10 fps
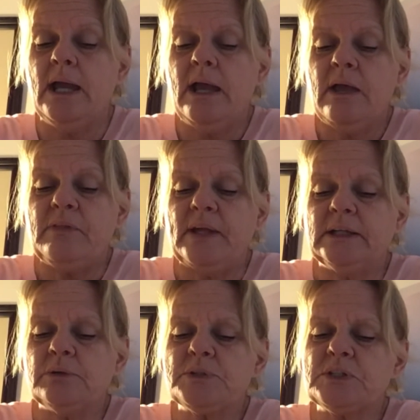Then it
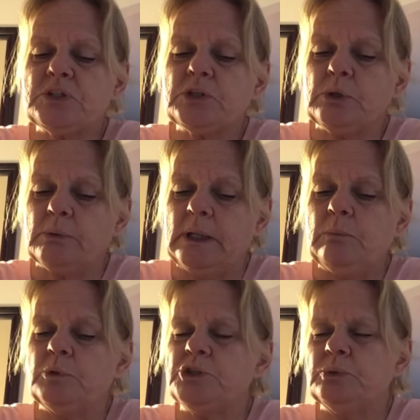goes into the green,
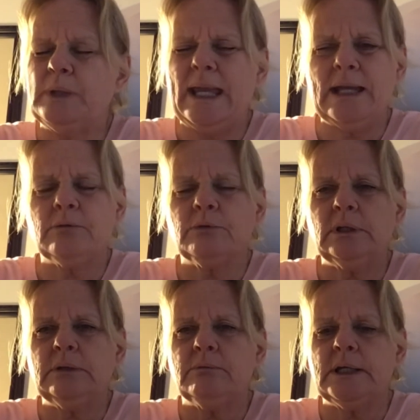which you can't
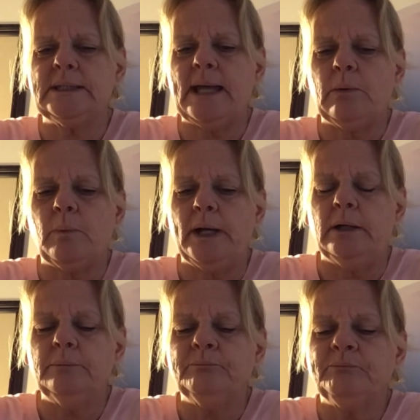really read that
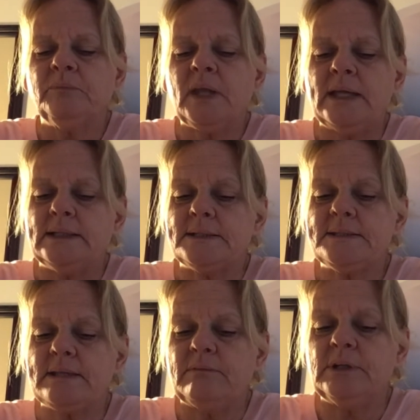well, and that's
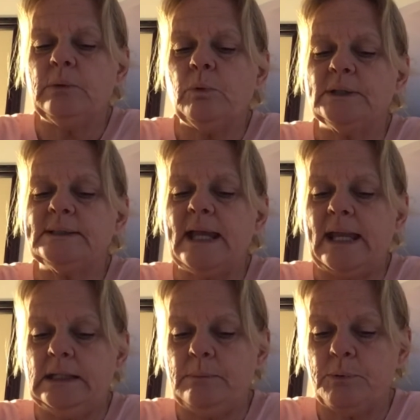71 to
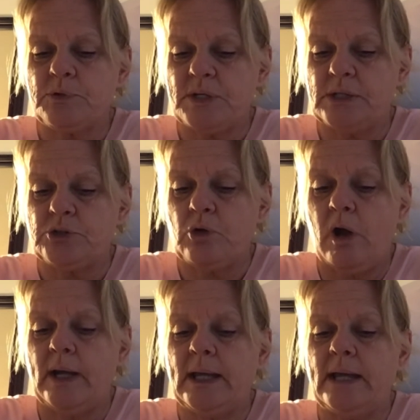80%
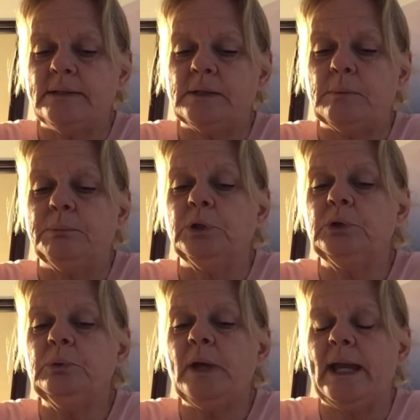dry. And then the
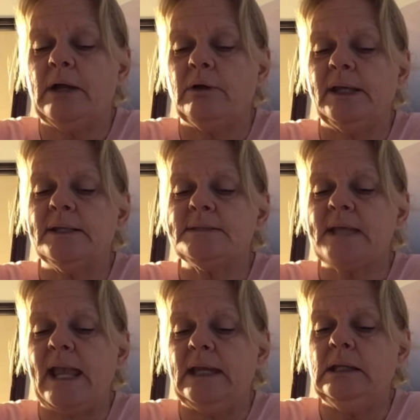blue area is
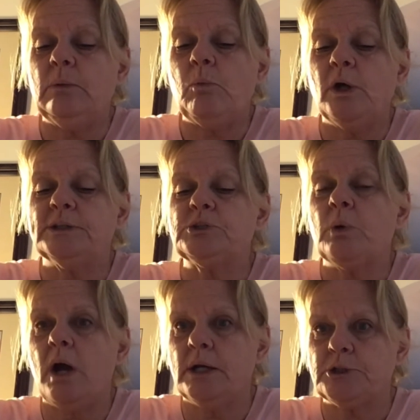81 to
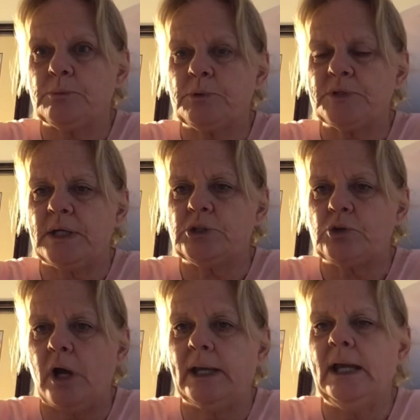100%
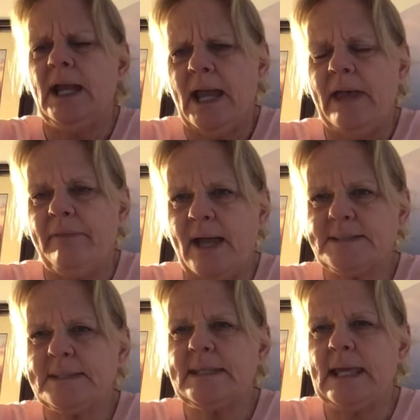dry. And that's
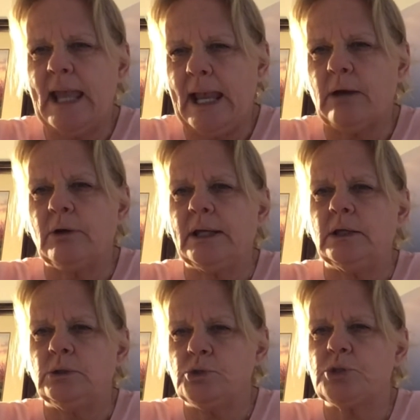the area
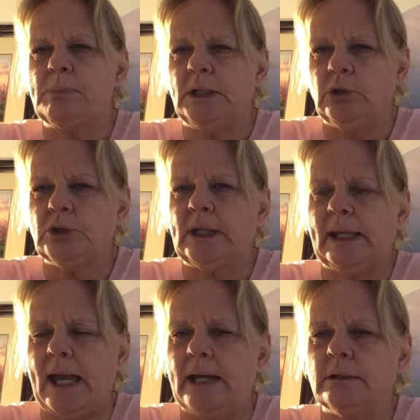you should be looking
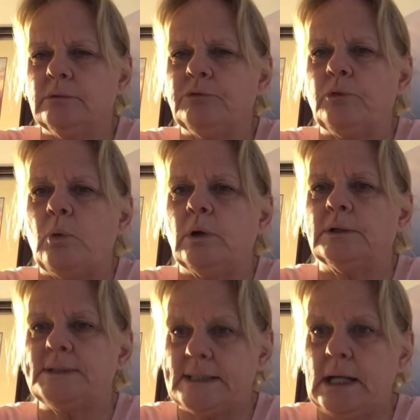at for
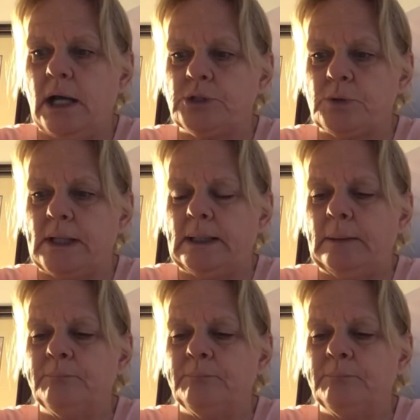dehydrating.